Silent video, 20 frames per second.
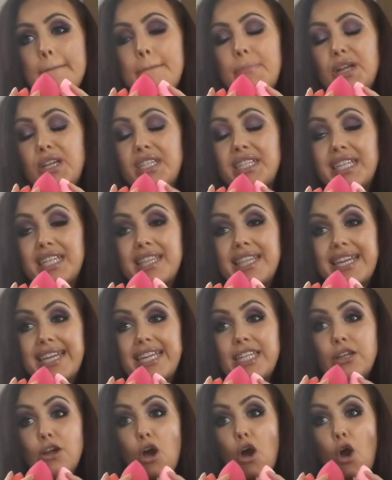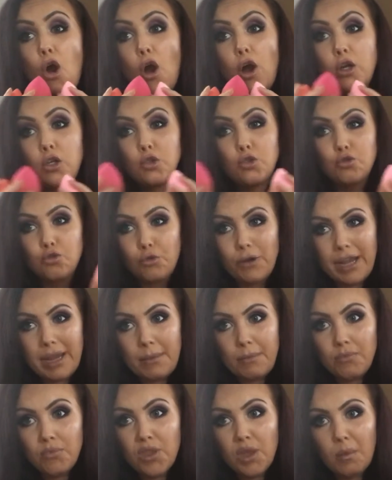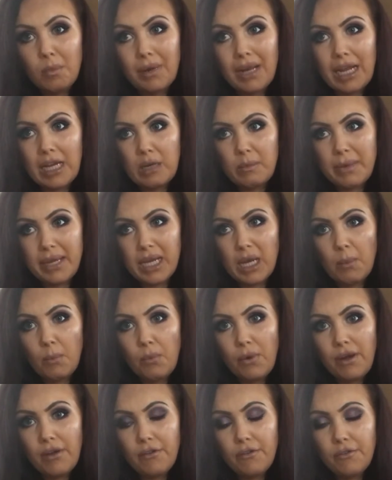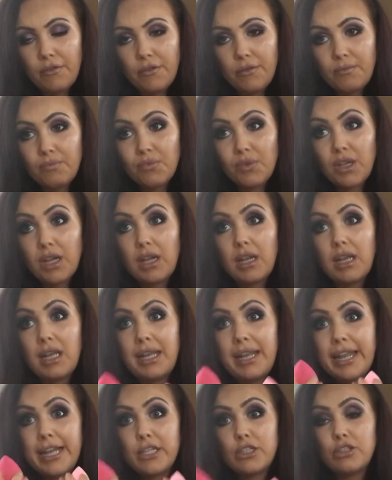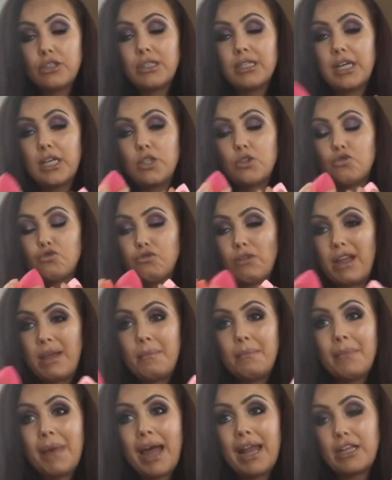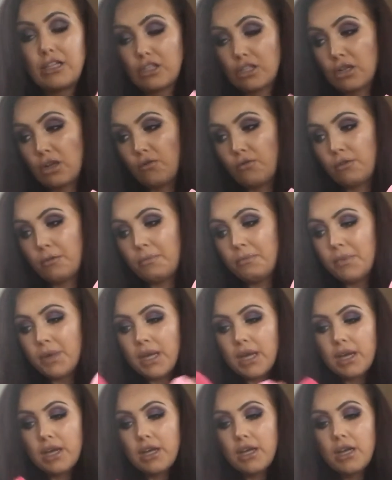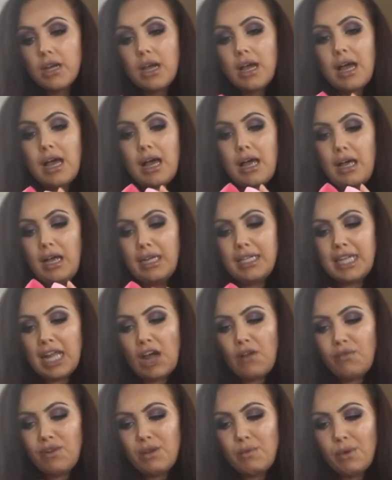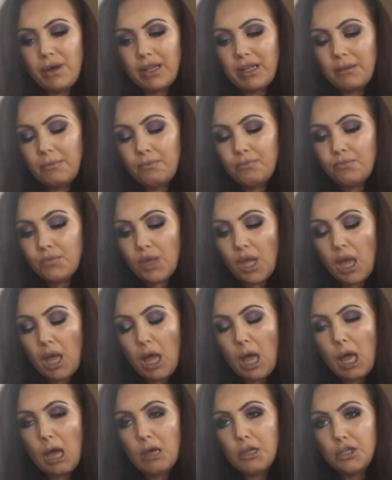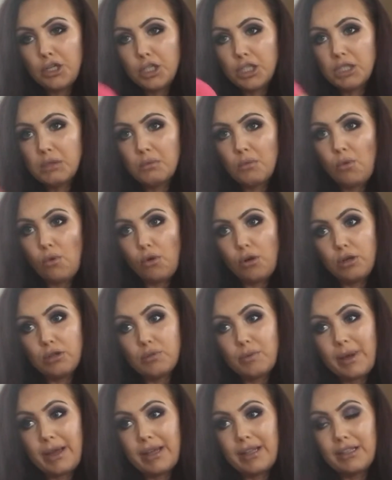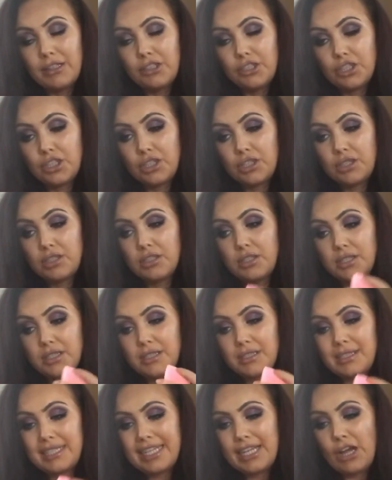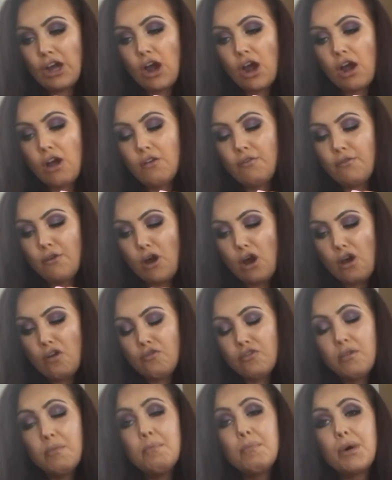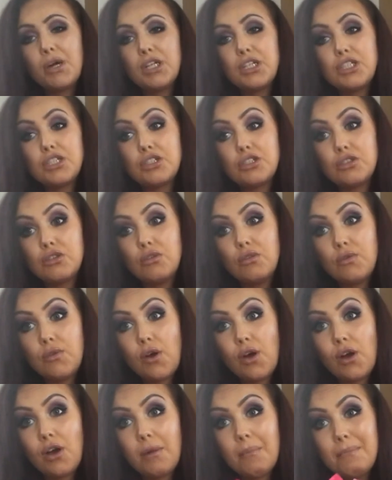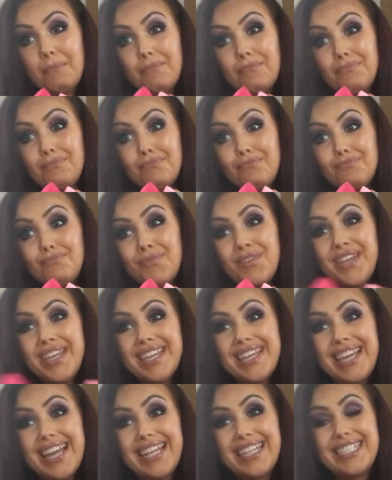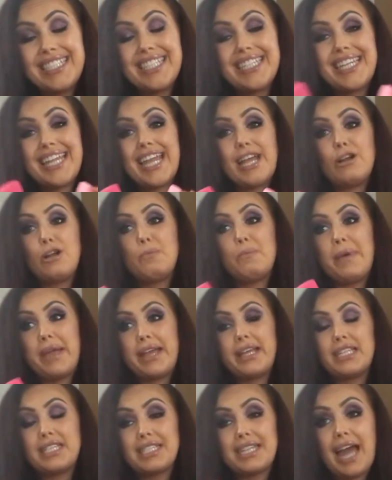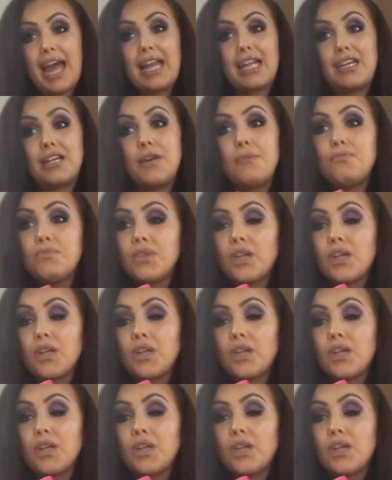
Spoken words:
but these are a dream to apply your makeup with. Literal a dream. I just love them. I definitely will use them more as well and just see how I fare with them, but so far yes, they are the best kind of